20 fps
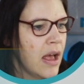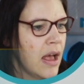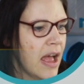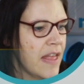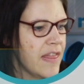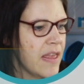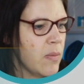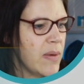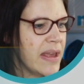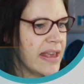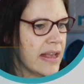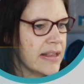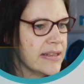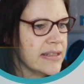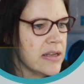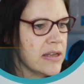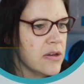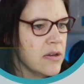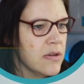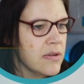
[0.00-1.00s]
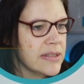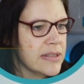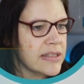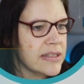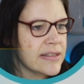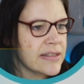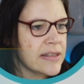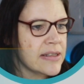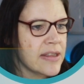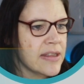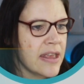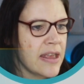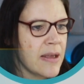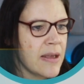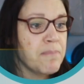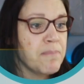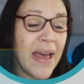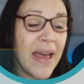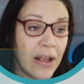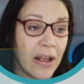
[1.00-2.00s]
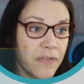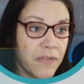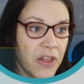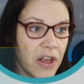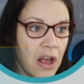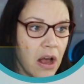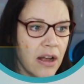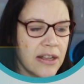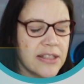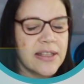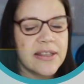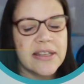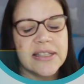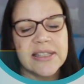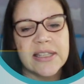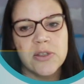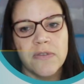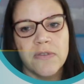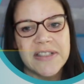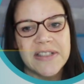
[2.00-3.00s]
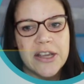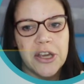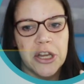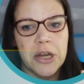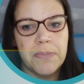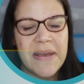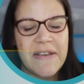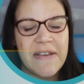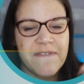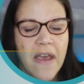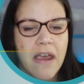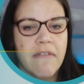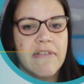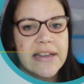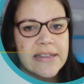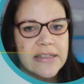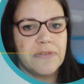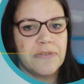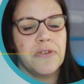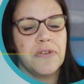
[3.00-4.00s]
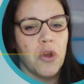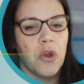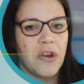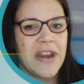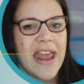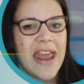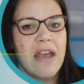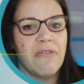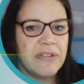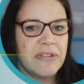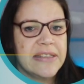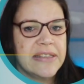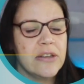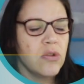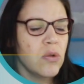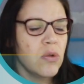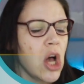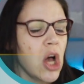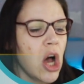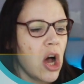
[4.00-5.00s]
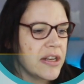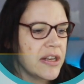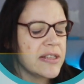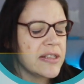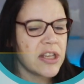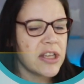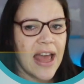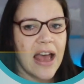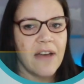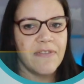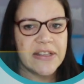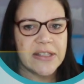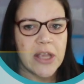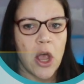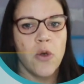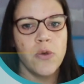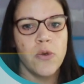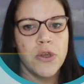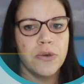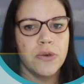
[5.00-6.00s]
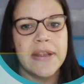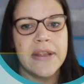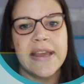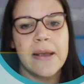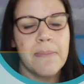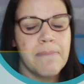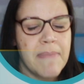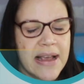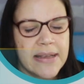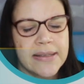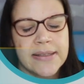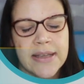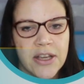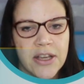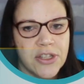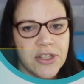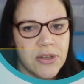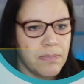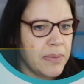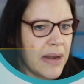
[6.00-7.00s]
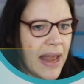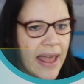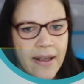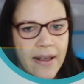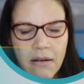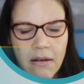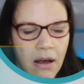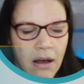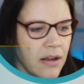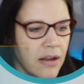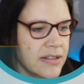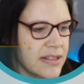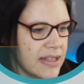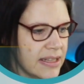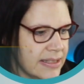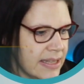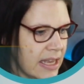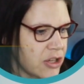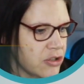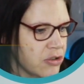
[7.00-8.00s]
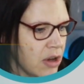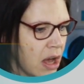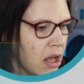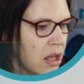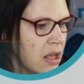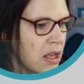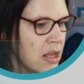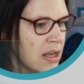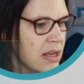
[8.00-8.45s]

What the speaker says: And then we get to the back of the card. So this is obviously going to be very different on every single card. It's going to have its own unique message, playing cards, etc.